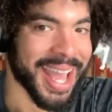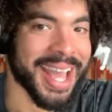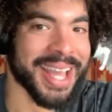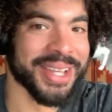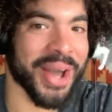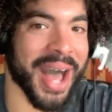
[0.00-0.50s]

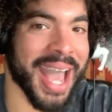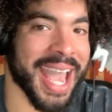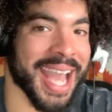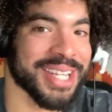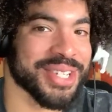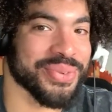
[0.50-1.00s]
Y'all, I
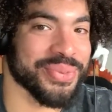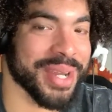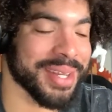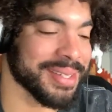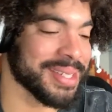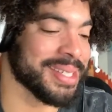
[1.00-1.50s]
had to
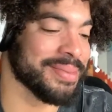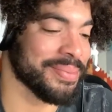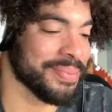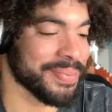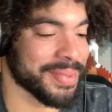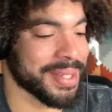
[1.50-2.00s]
read.
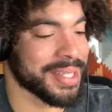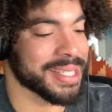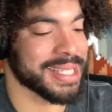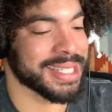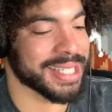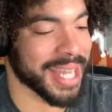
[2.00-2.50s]

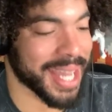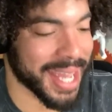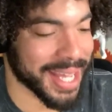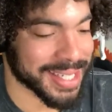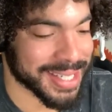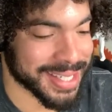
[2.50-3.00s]

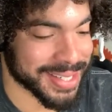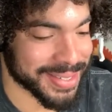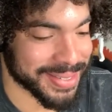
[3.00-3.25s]
Sis!